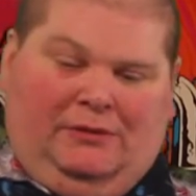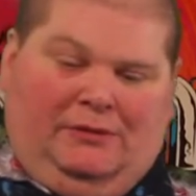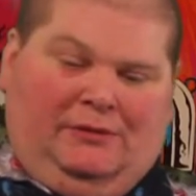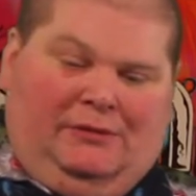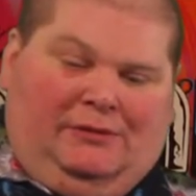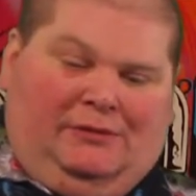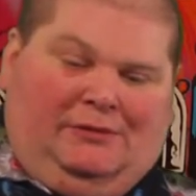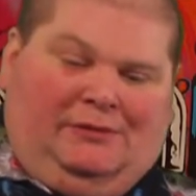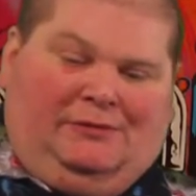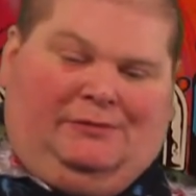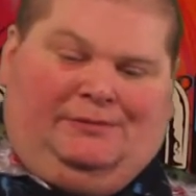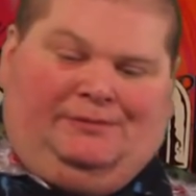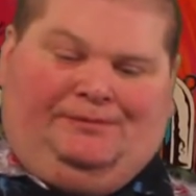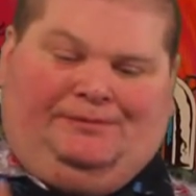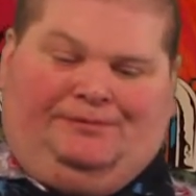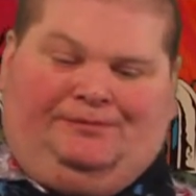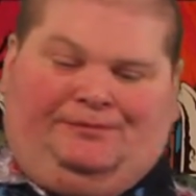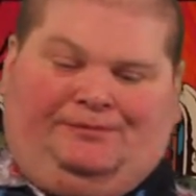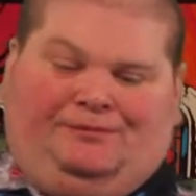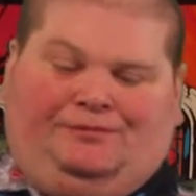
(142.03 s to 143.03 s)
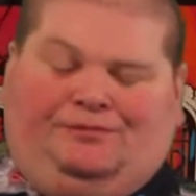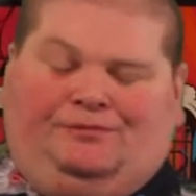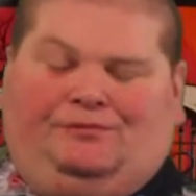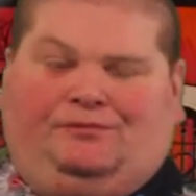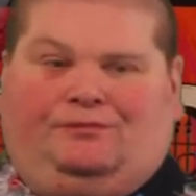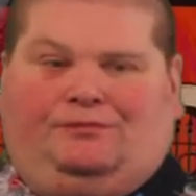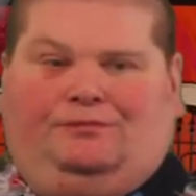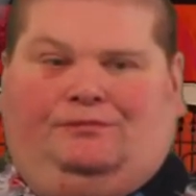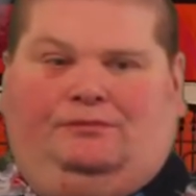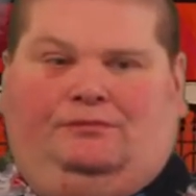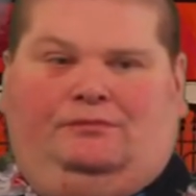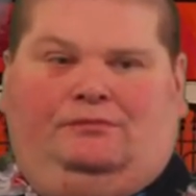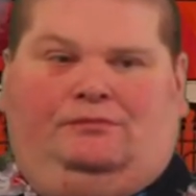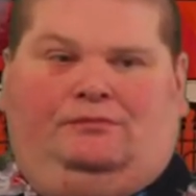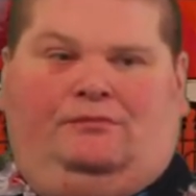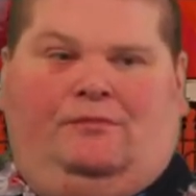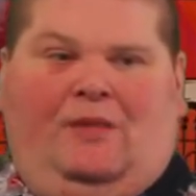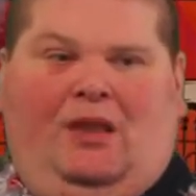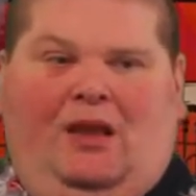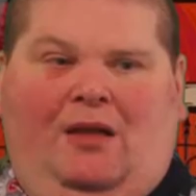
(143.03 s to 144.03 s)

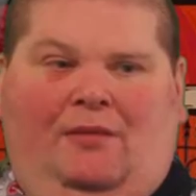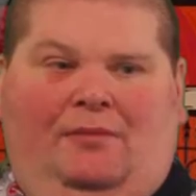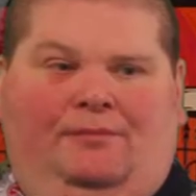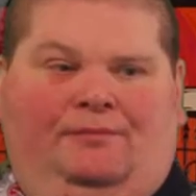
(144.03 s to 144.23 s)
Nobody speaks.